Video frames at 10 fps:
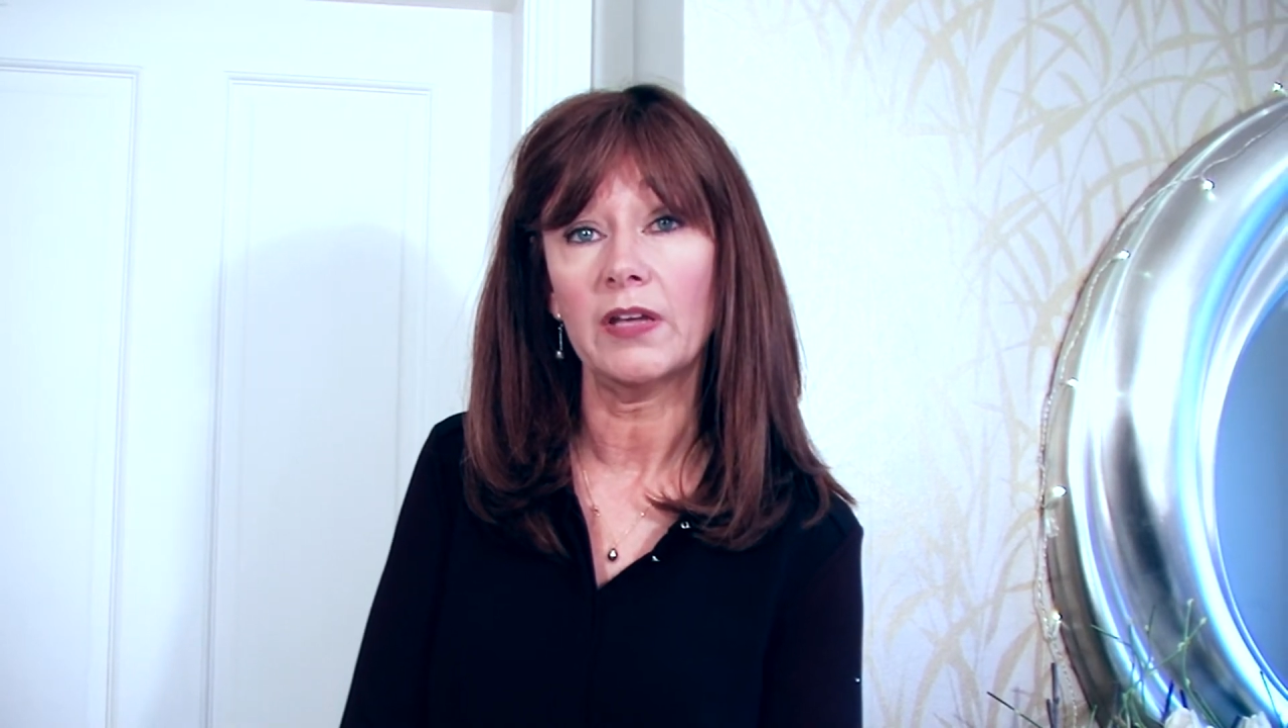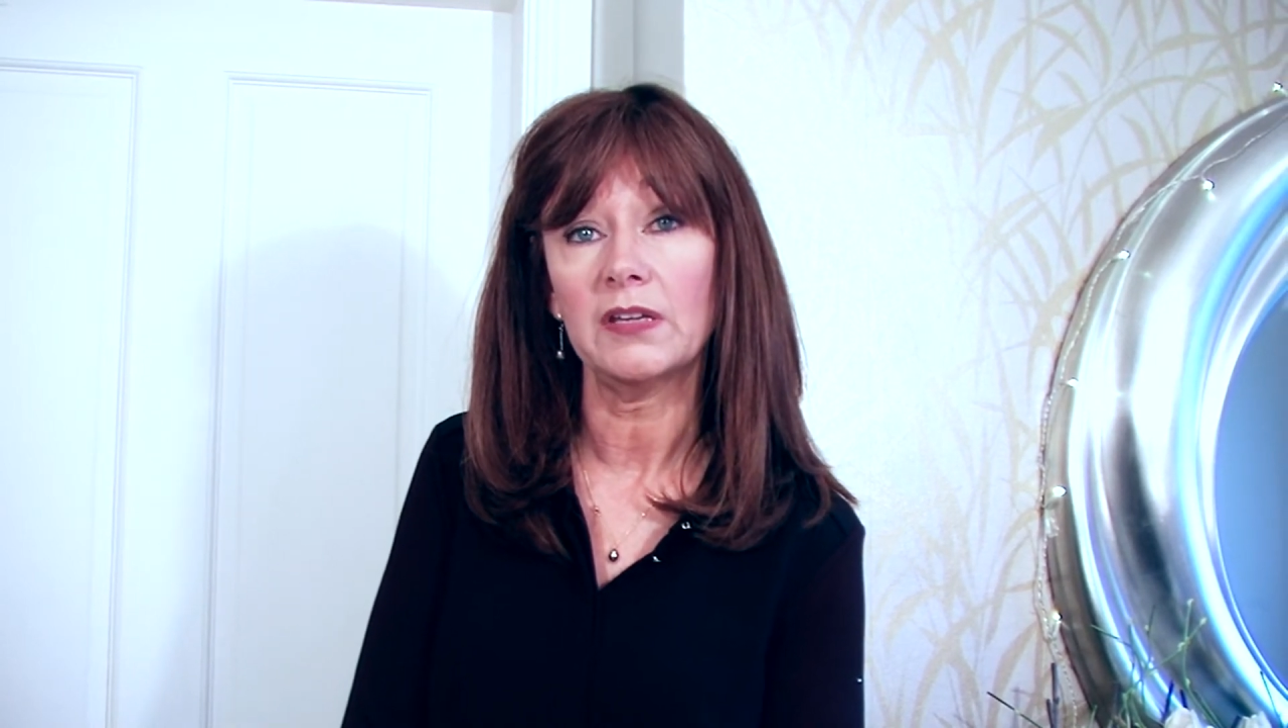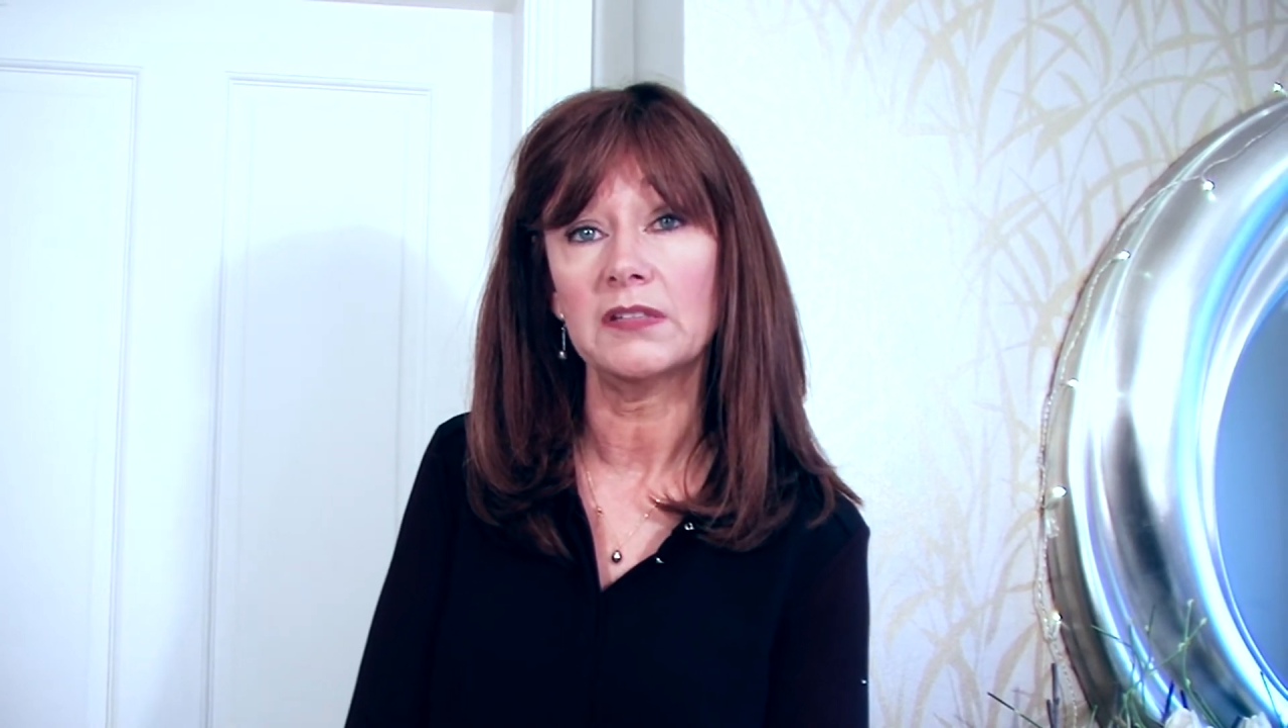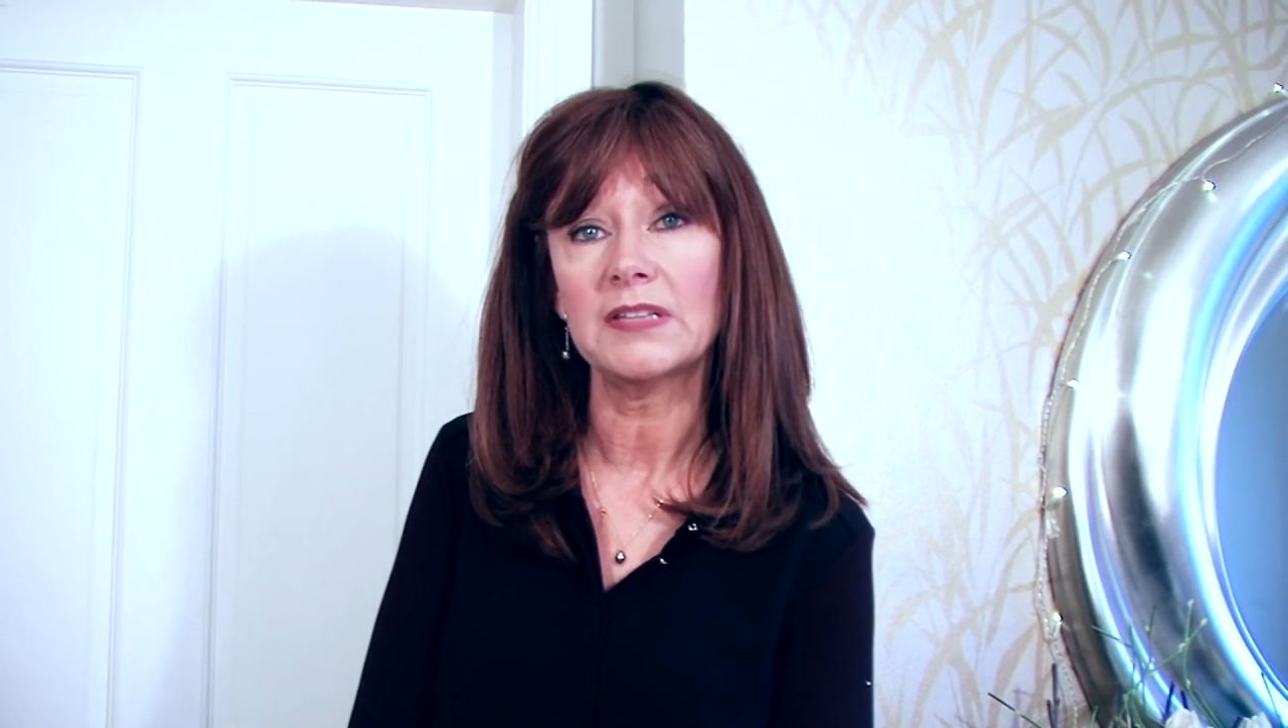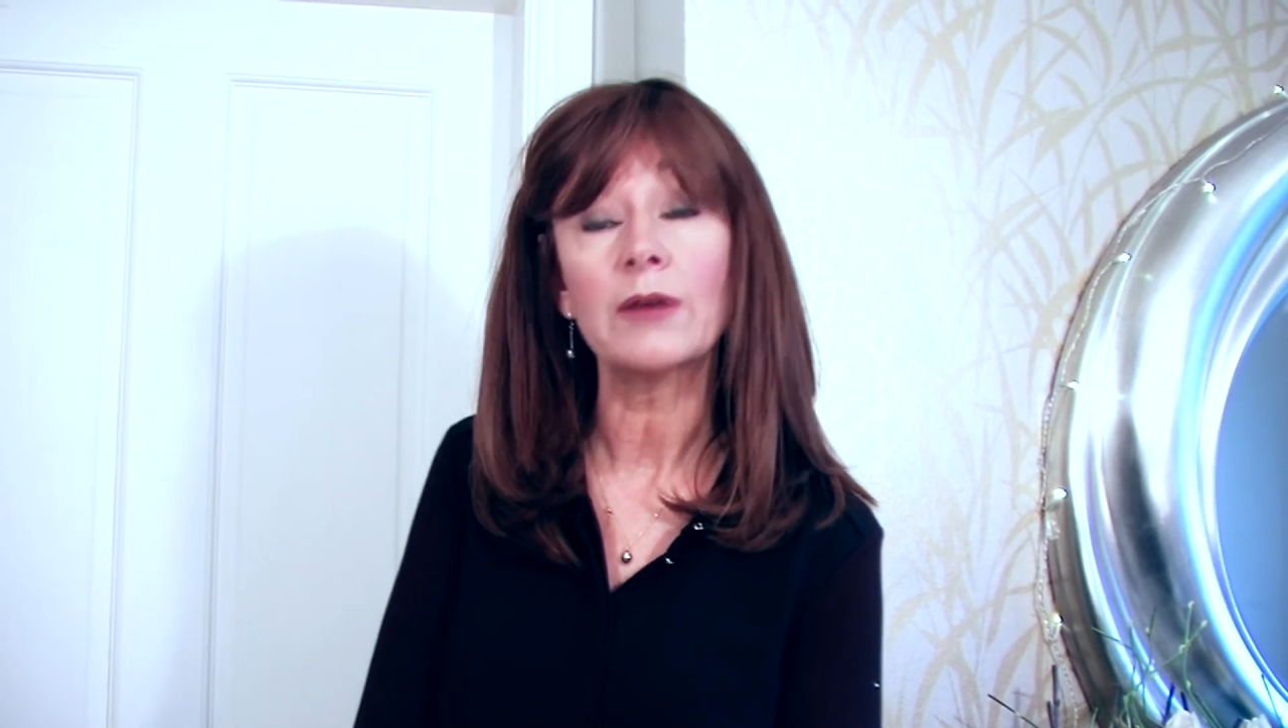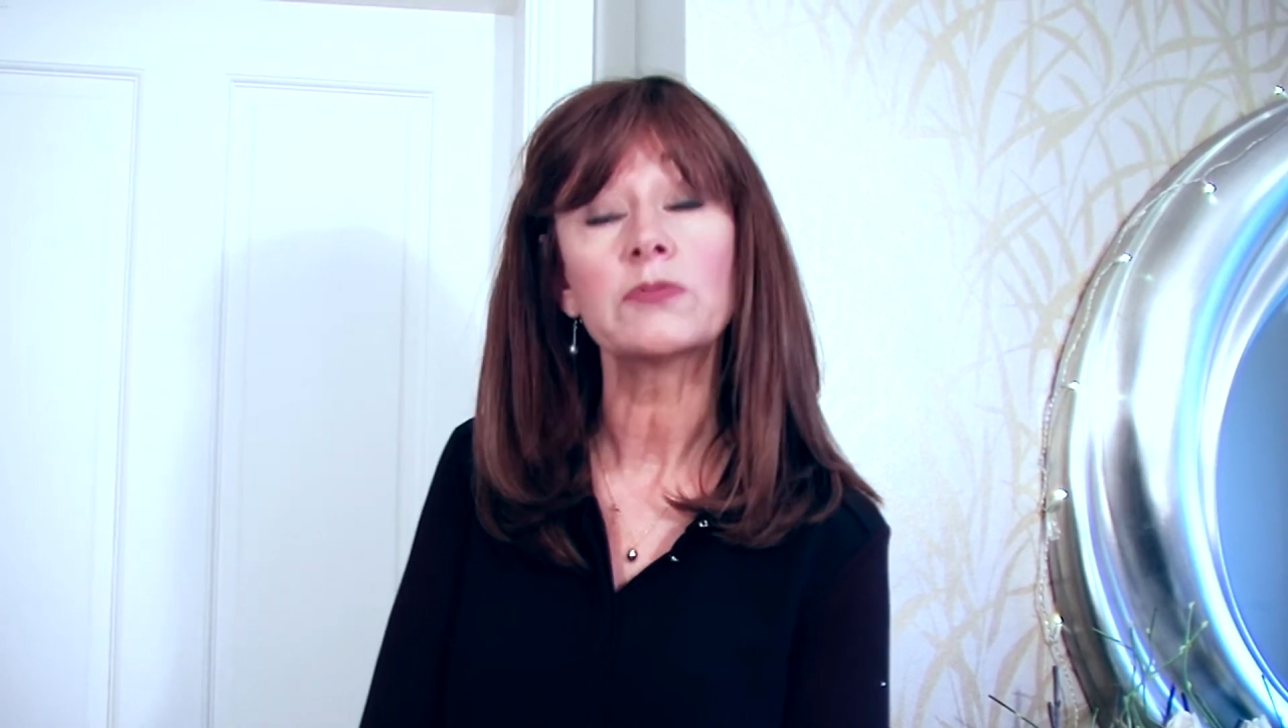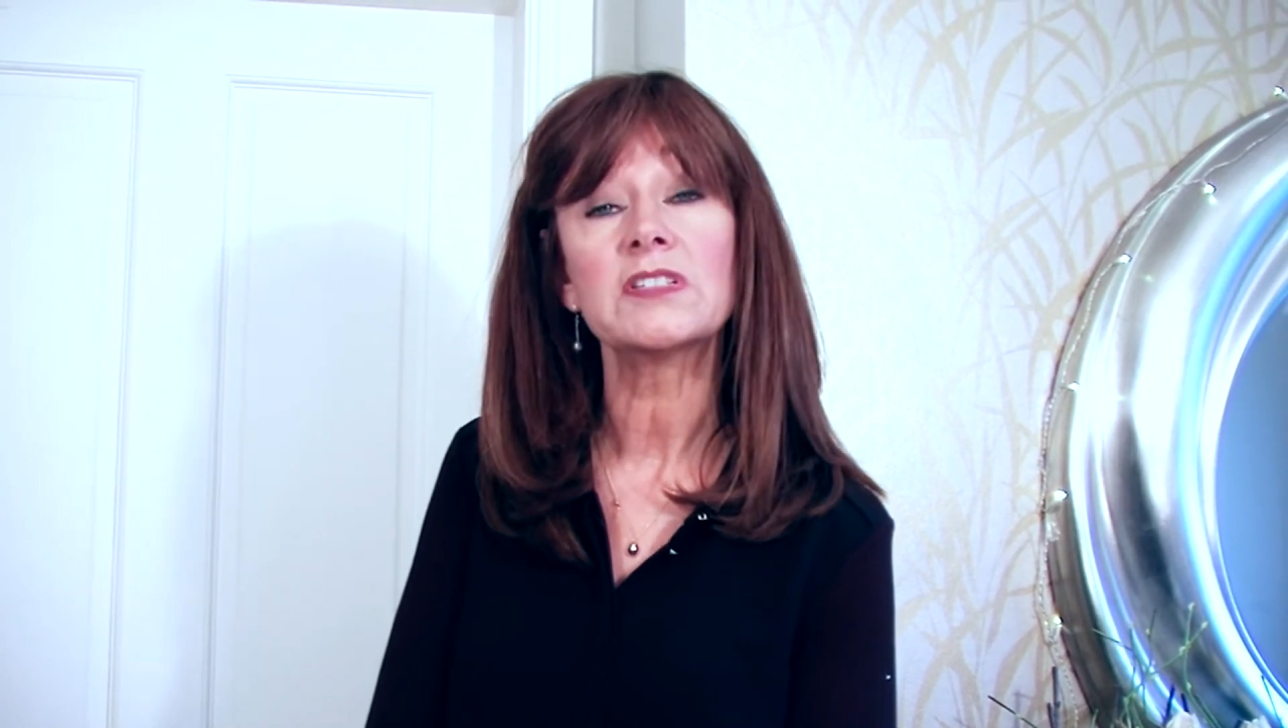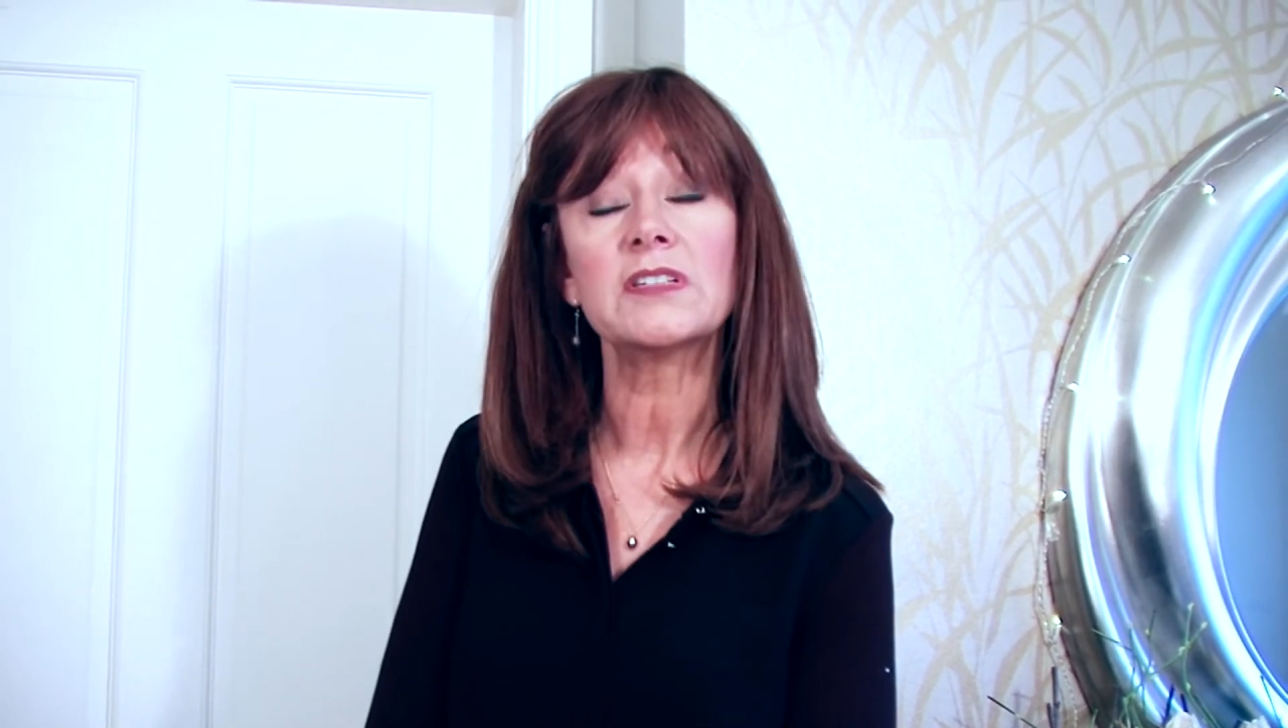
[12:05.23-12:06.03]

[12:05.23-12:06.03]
a down